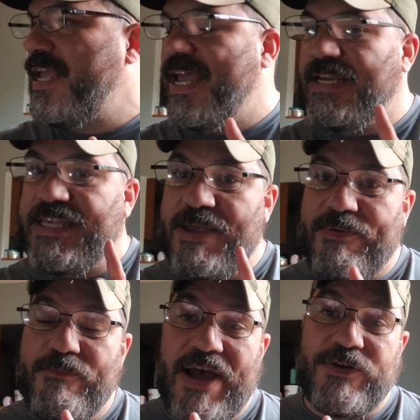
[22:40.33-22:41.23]
and keep
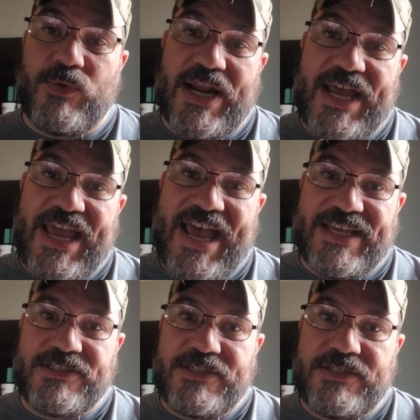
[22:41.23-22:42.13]
in mind when I
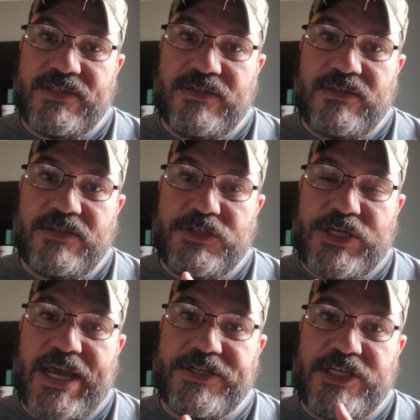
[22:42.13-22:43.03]
asked
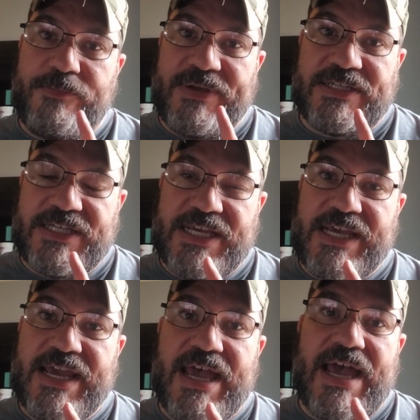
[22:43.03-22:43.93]

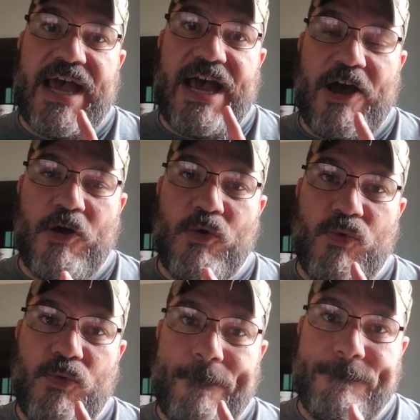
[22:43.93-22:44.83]
ChatGPT
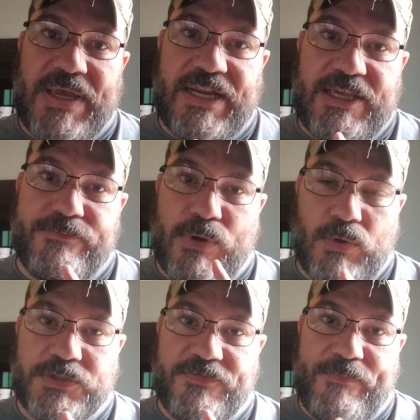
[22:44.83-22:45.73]
how many
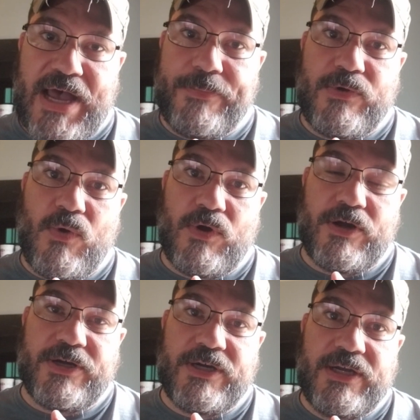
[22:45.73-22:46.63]
bowls of
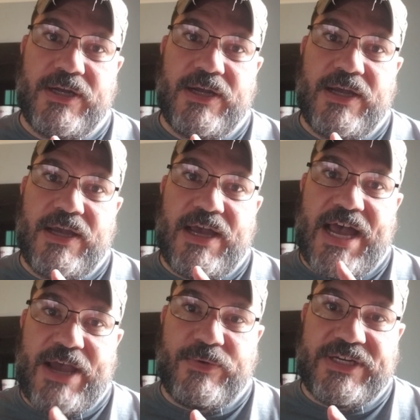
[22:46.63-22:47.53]
popcorn
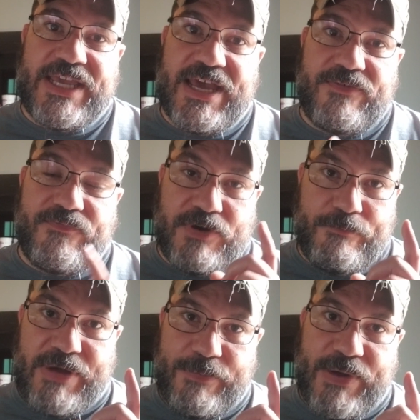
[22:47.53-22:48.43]
I would get from
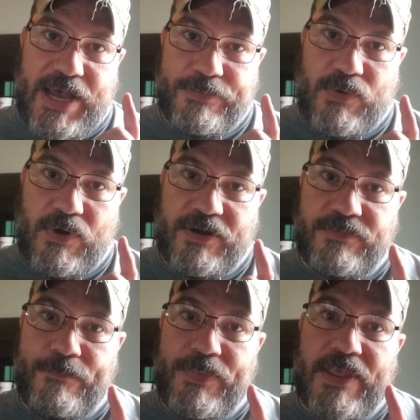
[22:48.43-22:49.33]
my
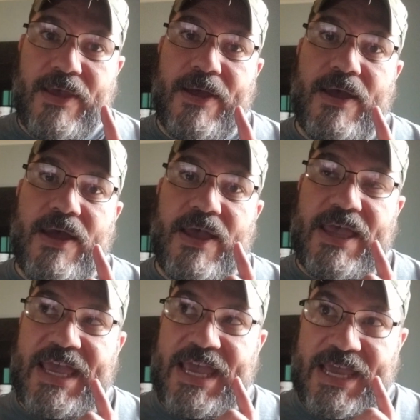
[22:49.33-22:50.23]
popcorn,
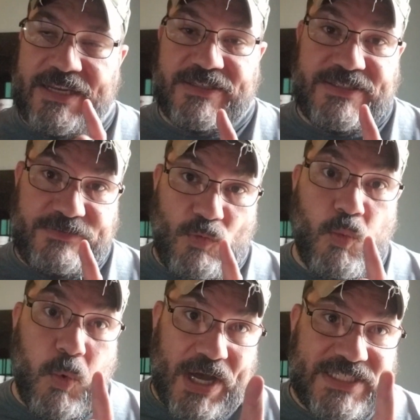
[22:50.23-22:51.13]
it
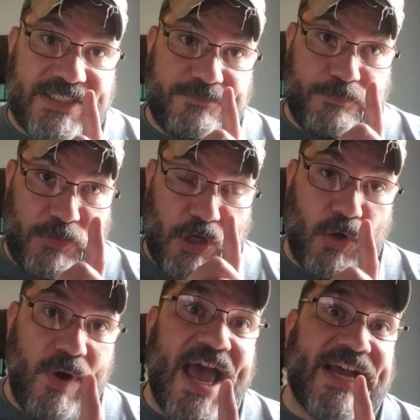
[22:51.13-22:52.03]
was
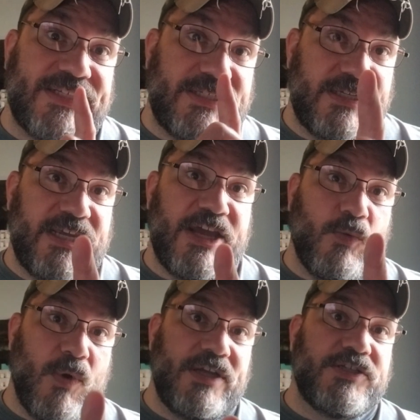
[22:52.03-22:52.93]
correct. It
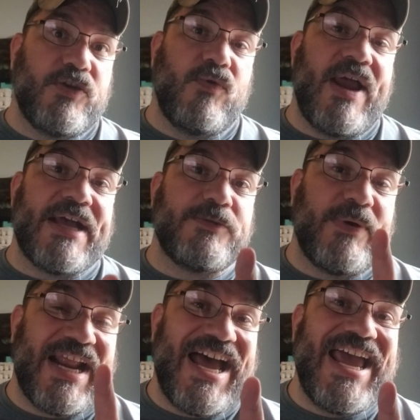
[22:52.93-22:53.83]
was correct,
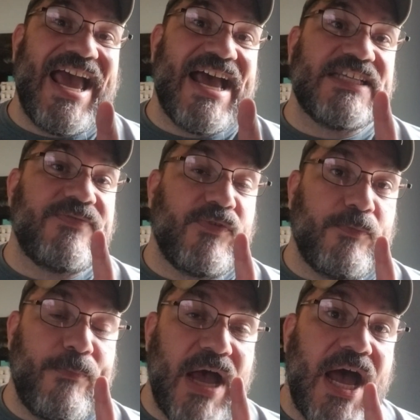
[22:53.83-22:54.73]
but I asked for
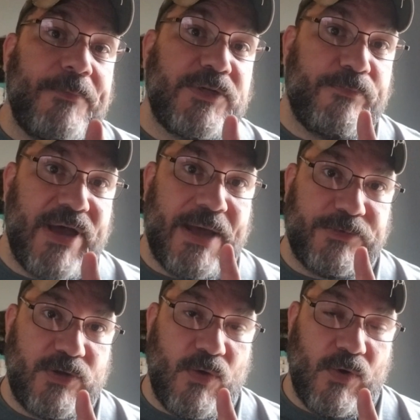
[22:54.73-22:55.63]
popped
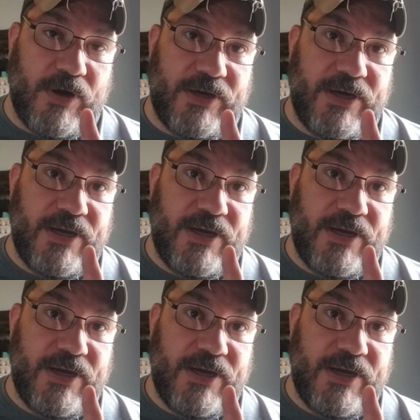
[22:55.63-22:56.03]
popcorn.